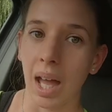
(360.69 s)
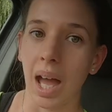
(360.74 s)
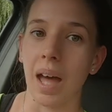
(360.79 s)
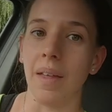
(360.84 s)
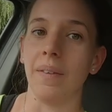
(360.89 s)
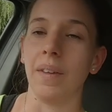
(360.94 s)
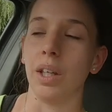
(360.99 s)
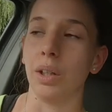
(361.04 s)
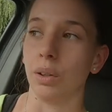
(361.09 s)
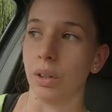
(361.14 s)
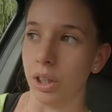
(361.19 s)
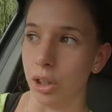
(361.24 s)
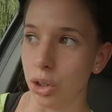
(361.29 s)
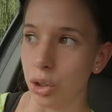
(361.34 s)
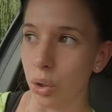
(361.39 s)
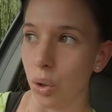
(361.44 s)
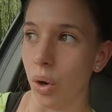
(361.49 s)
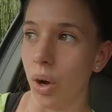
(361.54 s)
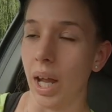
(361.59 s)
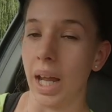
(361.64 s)
and that you'll
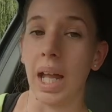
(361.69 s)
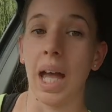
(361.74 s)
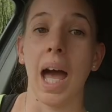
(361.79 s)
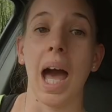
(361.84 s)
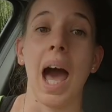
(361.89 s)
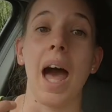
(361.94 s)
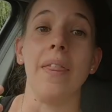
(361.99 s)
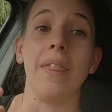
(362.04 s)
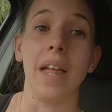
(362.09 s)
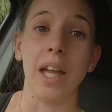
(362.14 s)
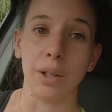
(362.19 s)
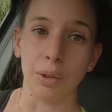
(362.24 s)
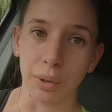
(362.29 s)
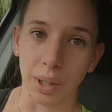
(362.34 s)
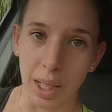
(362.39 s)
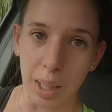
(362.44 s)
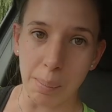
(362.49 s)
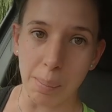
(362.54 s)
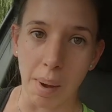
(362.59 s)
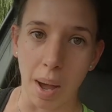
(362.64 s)
enjoy, and that you'll
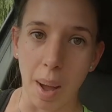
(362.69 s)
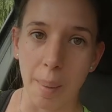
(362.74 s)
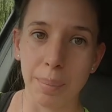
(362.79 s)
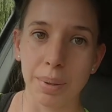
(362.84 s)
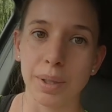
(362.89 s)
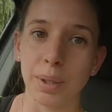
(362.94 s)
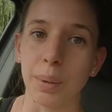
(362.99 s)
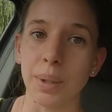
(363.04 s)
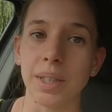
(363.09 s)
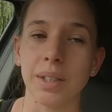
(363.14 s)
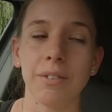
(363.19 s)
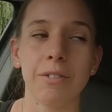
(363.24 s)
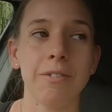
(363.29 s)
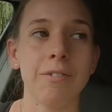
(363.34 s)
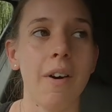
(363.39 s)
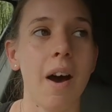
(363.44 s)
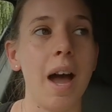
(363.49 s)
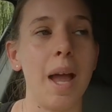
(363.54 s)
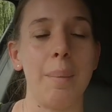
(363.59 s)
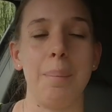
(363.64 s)
keep up. So it's a
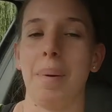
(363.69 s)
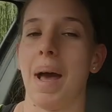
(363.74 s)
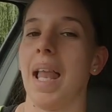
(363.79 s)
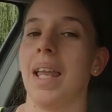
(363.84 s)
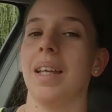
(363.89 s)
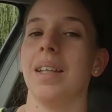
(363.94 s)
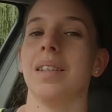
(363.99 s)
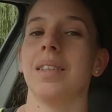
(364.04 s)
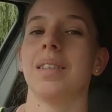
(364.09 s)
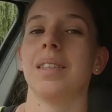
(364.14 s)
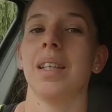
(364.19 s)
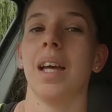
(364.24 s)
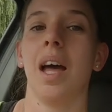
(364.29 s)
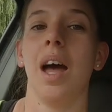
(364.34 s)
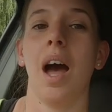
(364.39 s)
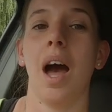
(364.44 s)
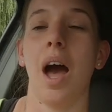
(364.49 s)
fine balance.